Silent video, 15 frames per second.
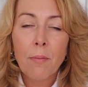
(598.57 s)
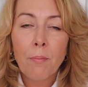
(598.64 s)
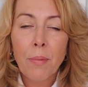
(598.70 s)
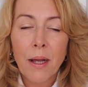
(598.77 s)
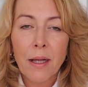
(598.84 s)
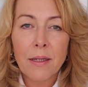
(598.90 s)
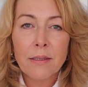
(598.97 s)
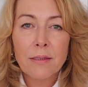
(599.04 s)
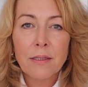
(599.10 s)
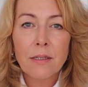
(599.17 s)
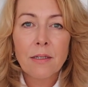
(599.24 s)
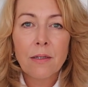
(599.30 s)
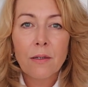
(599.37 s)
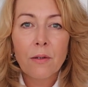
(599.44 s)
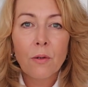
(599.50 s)
but
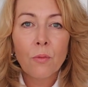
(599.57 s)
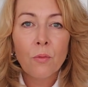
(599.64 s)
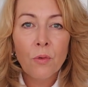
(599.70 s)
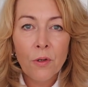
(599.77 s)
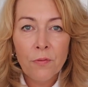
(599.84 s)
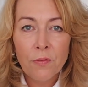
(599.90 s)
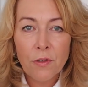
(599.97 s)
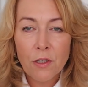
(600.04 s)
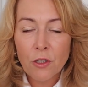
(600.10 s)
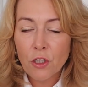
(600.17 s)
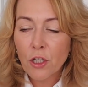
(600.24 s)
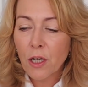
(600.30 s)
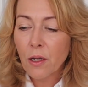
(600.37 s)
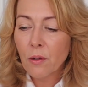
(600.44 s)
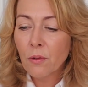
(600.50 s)
with the
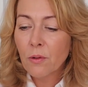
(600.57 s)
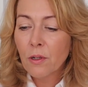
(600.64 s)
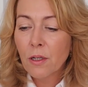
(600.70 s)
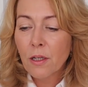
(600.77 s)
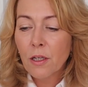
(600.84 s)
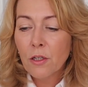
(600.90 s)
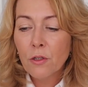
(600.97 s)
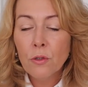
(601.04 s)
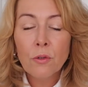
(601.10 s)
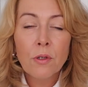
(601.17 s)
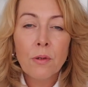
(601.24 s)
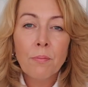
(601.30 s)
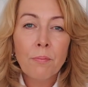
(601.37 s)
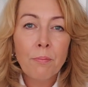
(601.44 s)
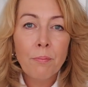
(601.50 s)
gel you
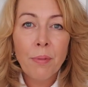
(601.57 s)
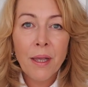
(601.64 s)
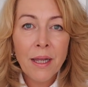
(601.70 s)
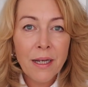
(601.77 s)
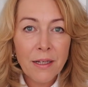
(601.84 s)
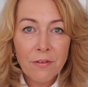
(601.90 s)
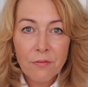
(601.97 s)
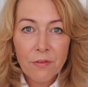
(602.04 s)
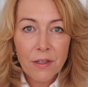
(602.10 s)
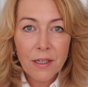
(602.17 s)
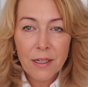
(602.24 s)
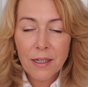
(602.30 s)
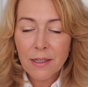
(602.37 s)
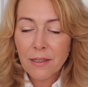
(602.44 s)
can barely feel